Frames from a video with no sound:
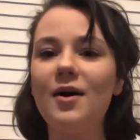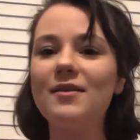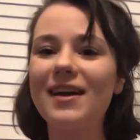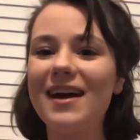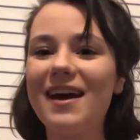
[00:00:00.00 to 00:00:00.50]

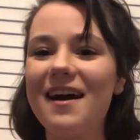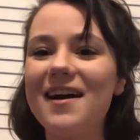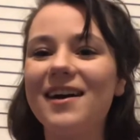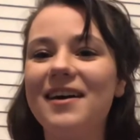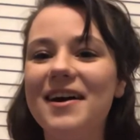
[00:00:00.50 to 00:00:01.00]
Okay,
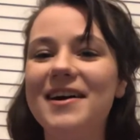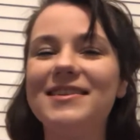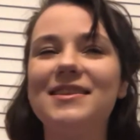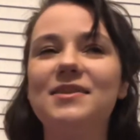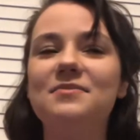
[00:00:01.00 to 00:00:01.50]
hi
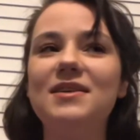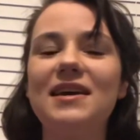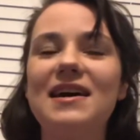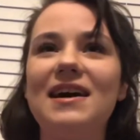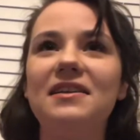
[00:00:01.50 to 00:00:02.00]
guys, it's me
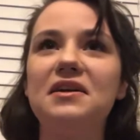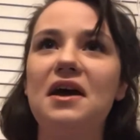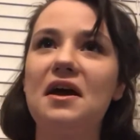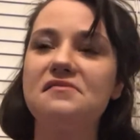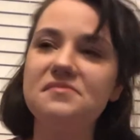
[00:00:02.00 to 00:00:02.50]
Callie.
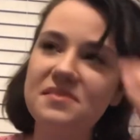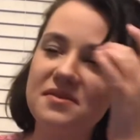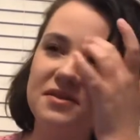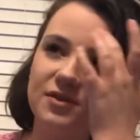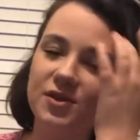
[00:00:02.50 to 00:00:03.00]
I haven't been
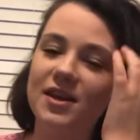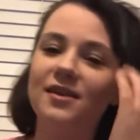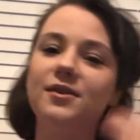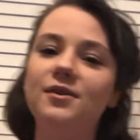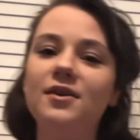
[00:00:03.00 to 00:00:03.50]
on this
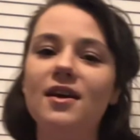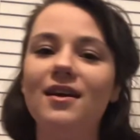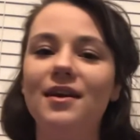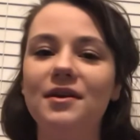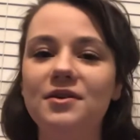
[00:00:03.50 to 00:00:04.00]
channel
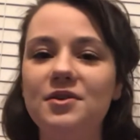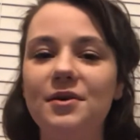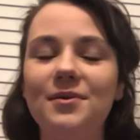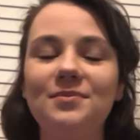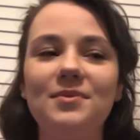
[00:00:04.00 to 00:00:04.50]
in, you
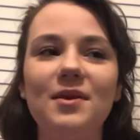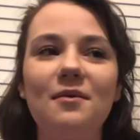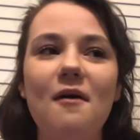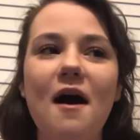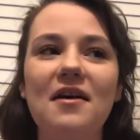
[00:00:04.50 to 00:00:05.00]
know, a
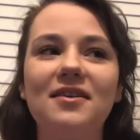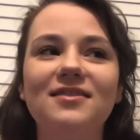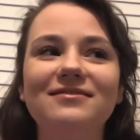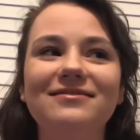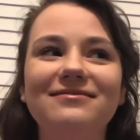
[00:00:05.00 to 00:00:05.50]
while.